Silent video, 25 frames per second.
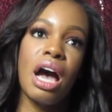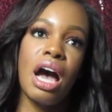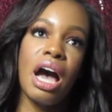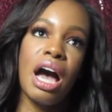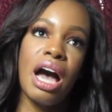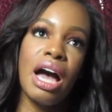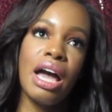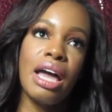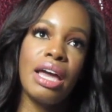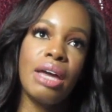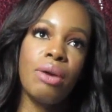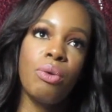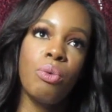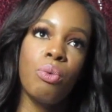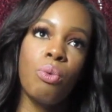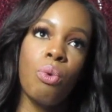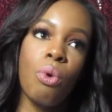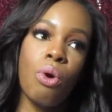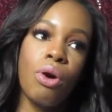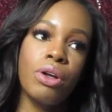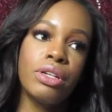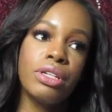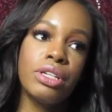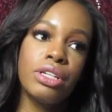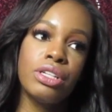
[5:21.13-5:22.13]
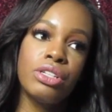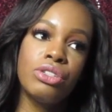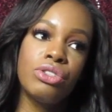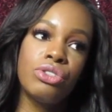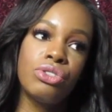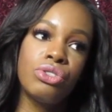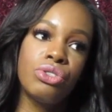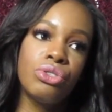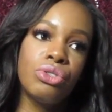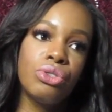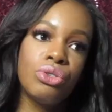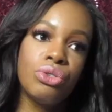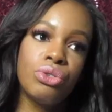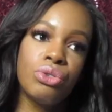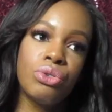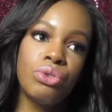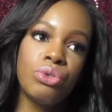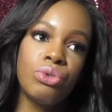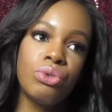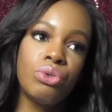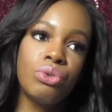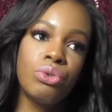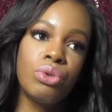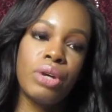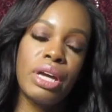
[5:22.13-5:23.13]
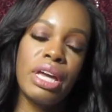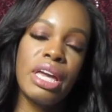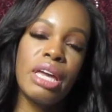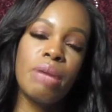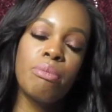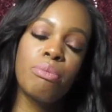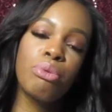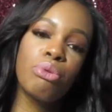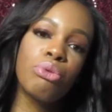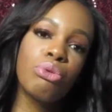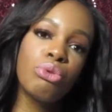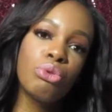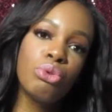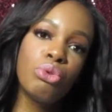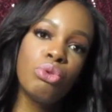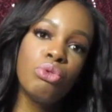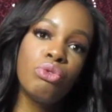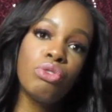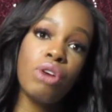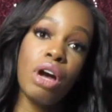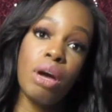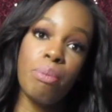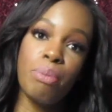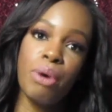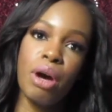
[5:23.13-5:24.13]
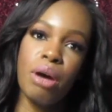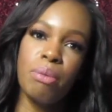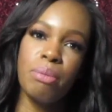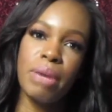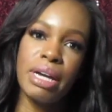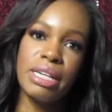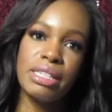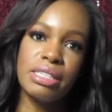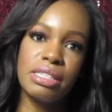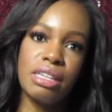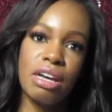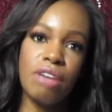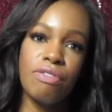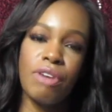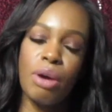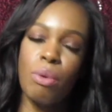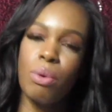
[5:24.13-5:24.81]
I wanted to improve upon myself.